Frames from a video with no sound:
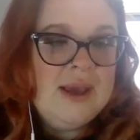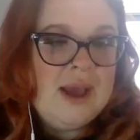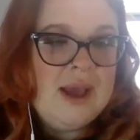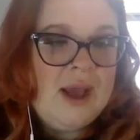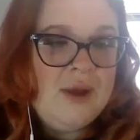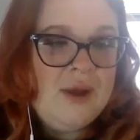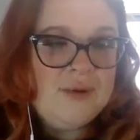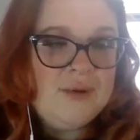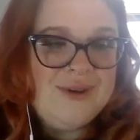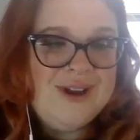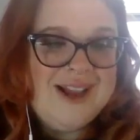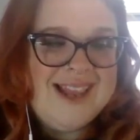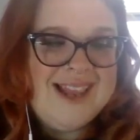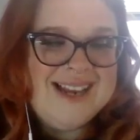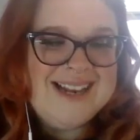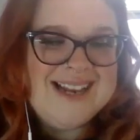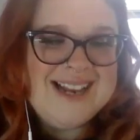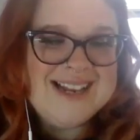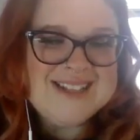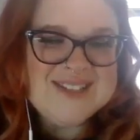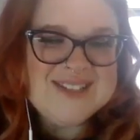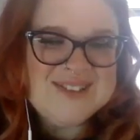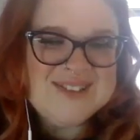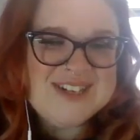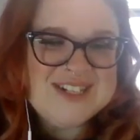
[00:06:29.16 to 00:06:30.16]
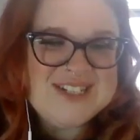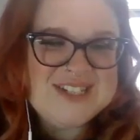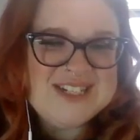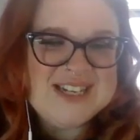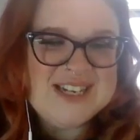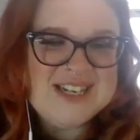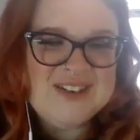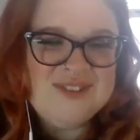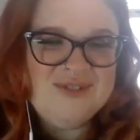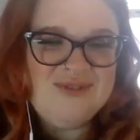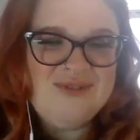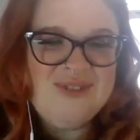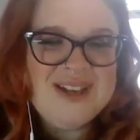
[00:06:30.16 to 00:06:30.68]
All right, next
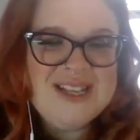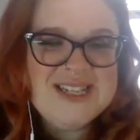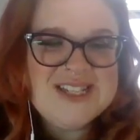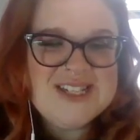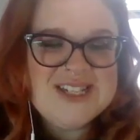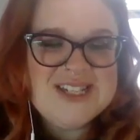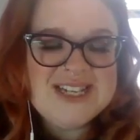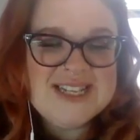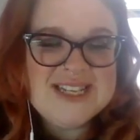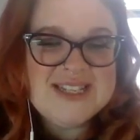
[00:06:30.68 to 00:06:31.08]
question. Which